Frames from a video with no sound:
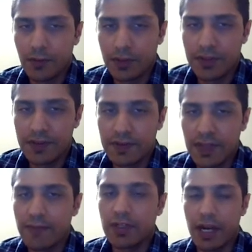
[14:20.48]
which is
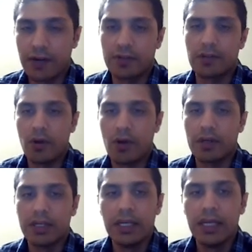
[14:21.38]
70 character long.
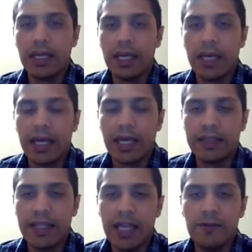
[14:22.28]

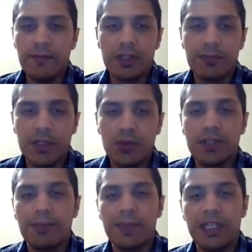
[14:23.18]
And then we
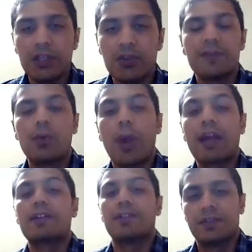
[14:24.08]
compute the mean of the
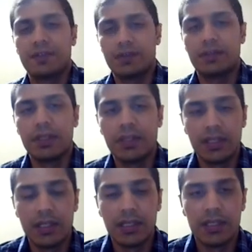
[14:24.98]
vectors,
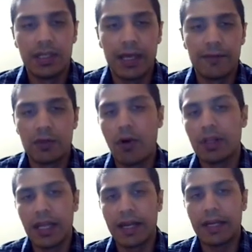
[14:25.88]
and we
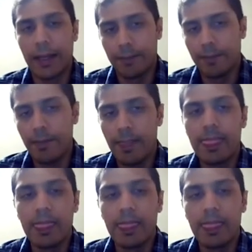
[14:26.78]
call that n.